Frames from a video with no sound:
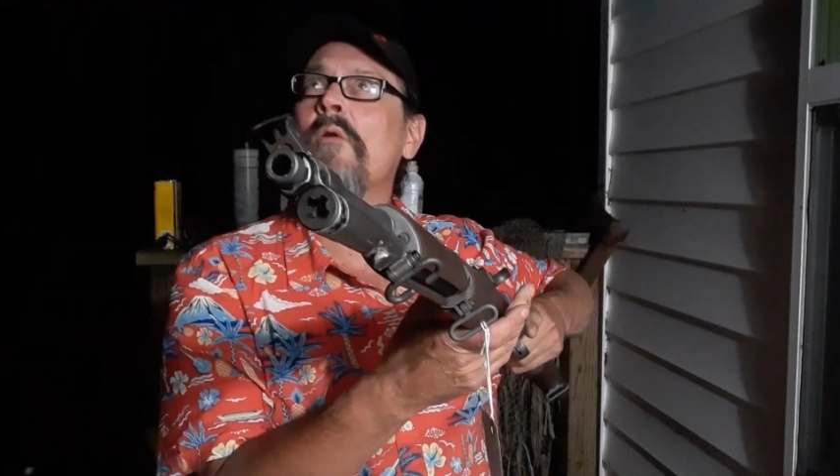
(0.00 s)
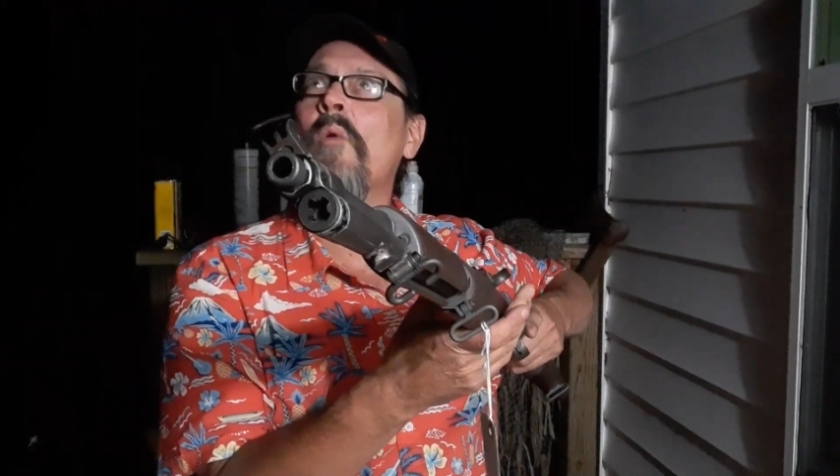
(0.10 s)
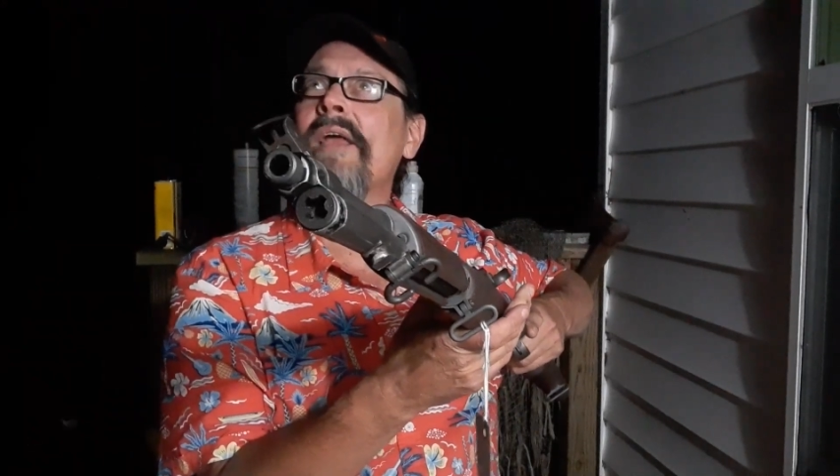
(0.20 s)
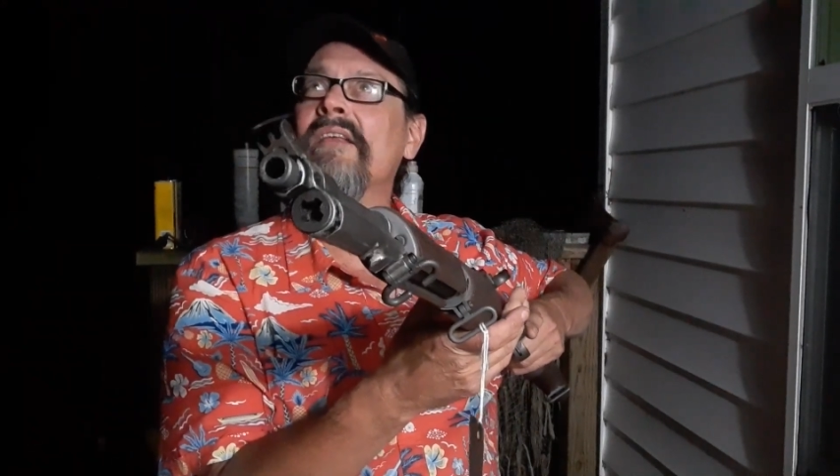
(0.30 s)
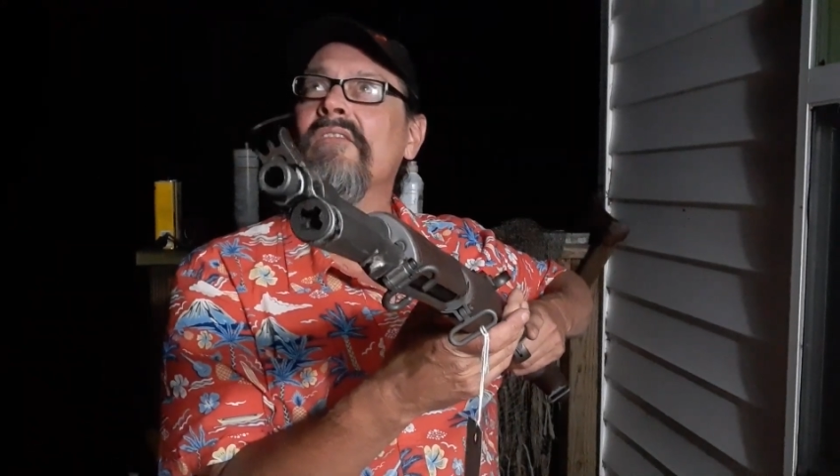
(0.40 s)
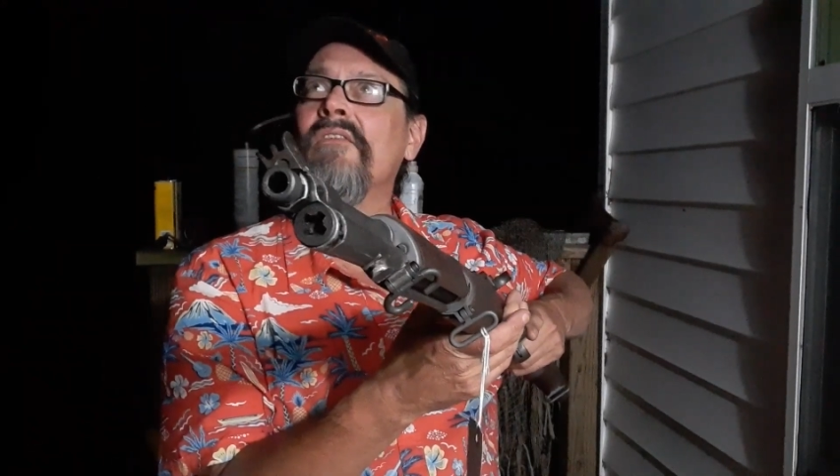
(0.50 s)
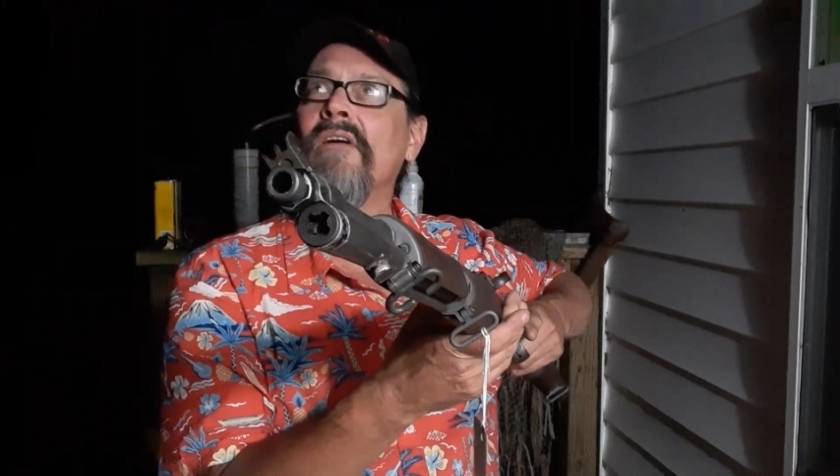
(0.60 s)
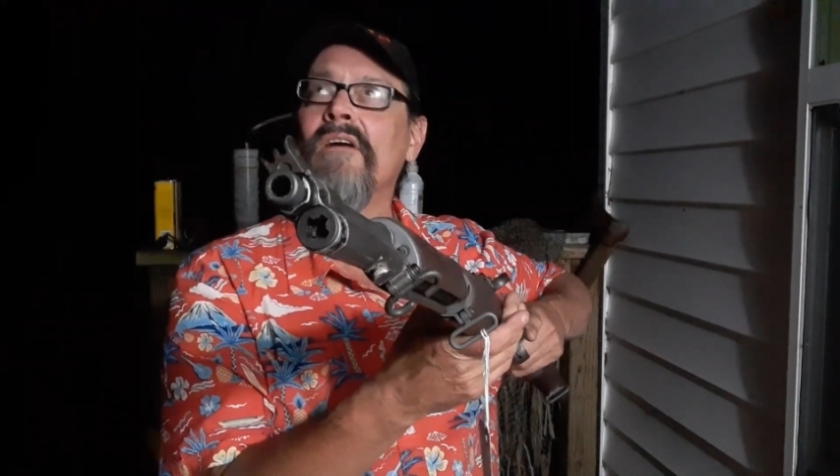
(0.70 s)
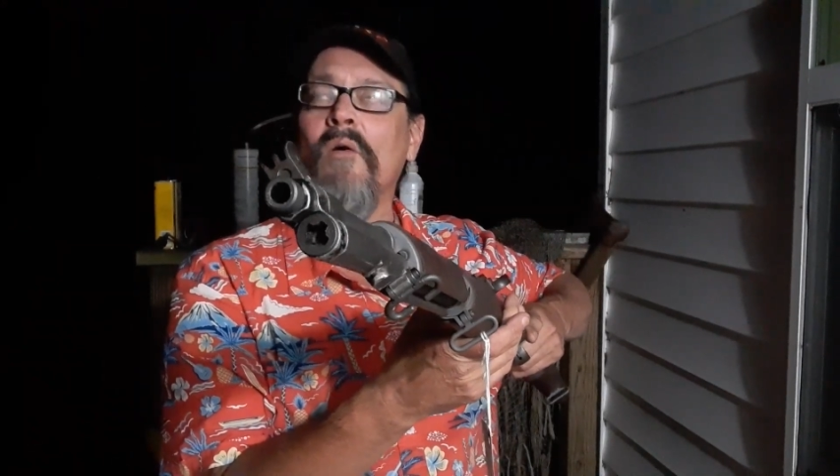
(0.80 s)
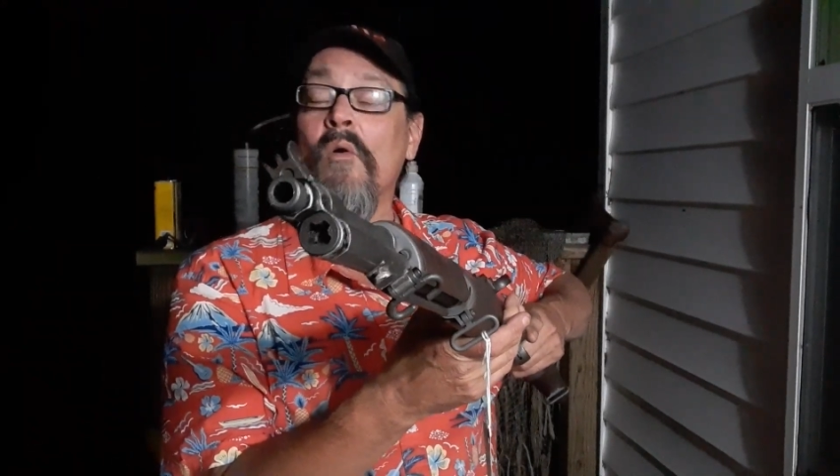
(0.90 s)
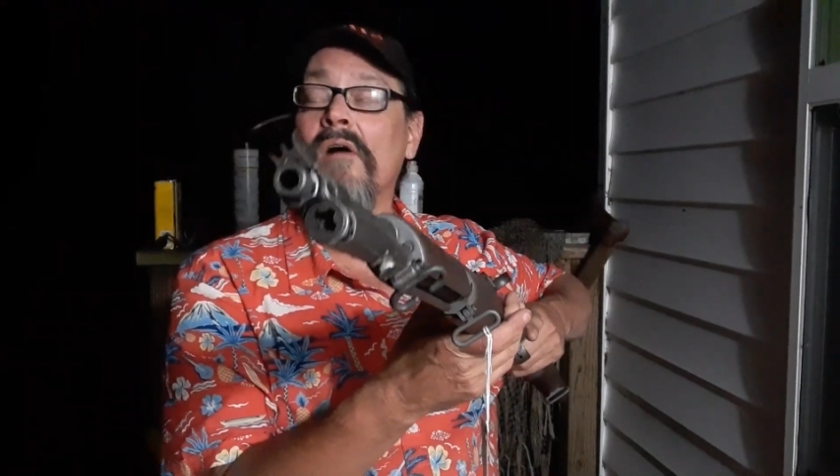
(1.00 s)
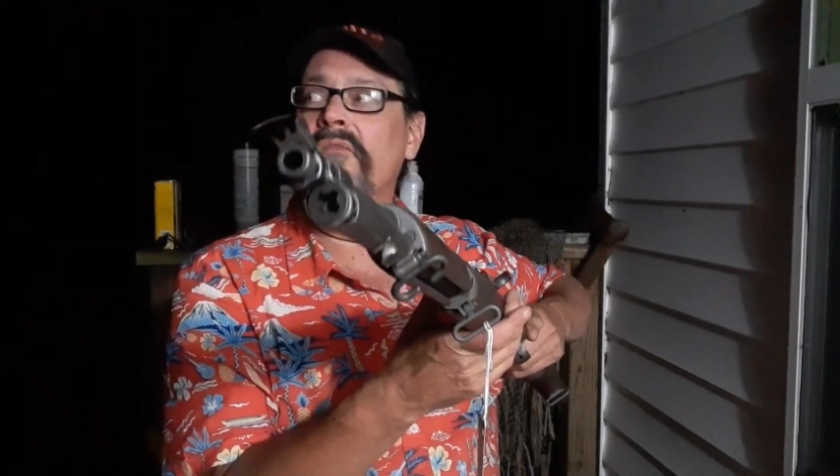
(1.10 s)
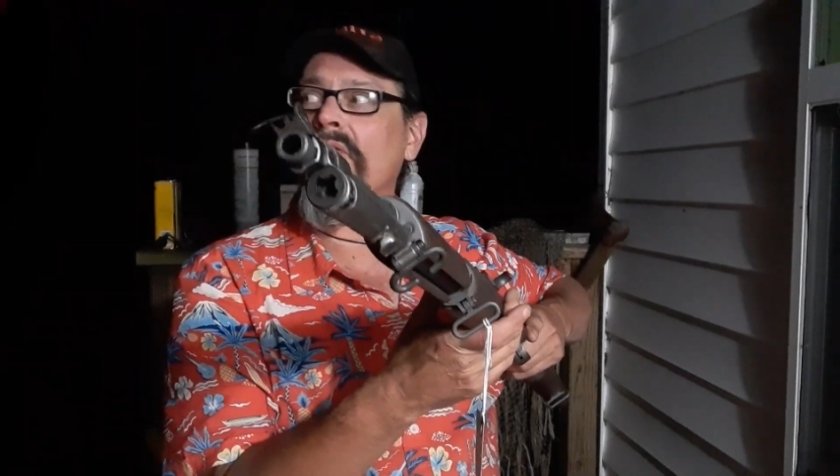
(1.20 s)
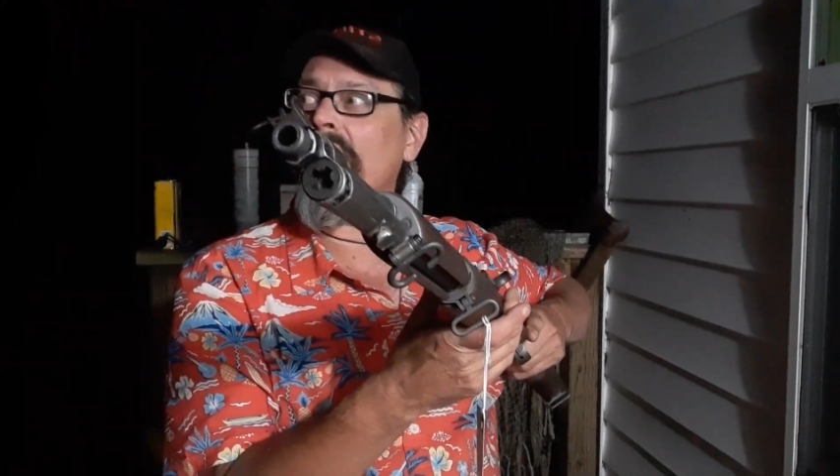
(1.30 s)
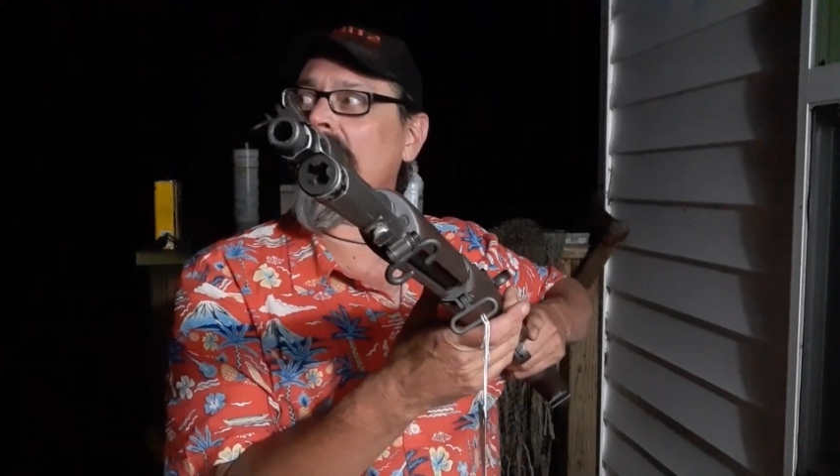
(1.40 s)
quite as
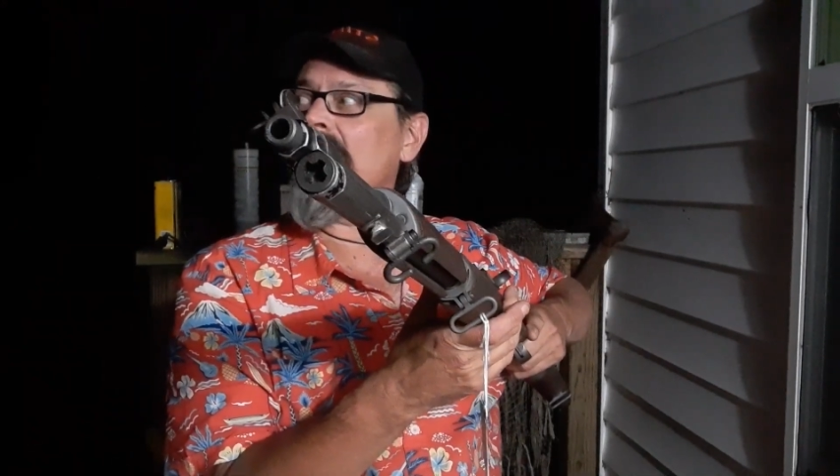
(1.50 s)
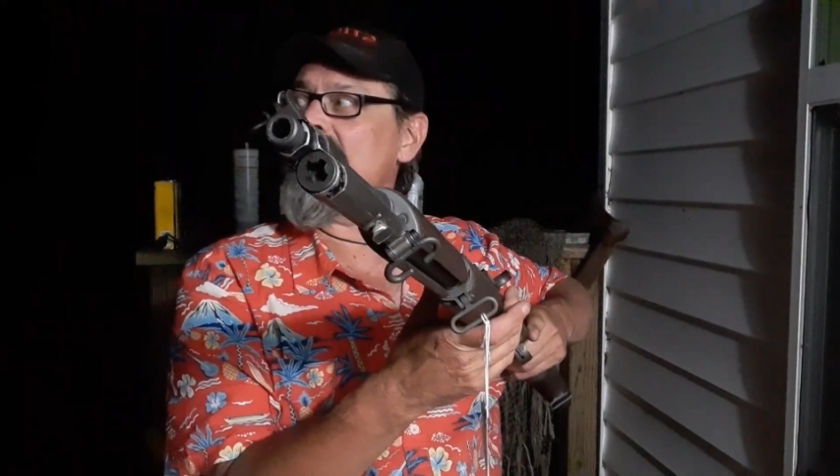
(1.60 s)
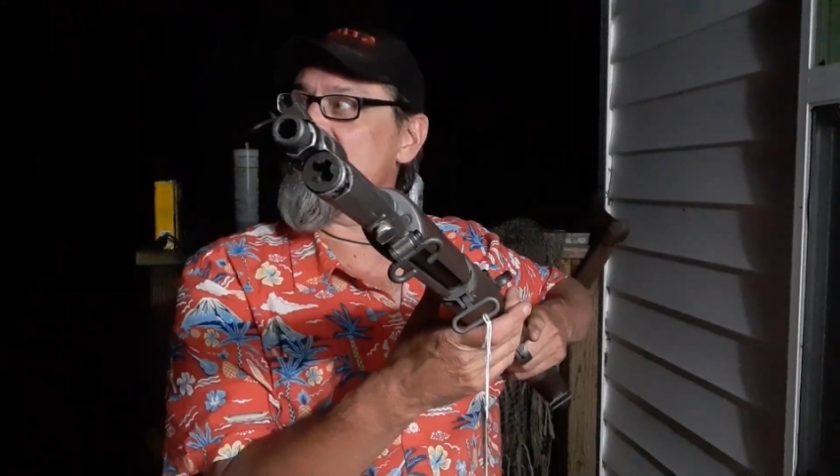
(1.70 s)
awful,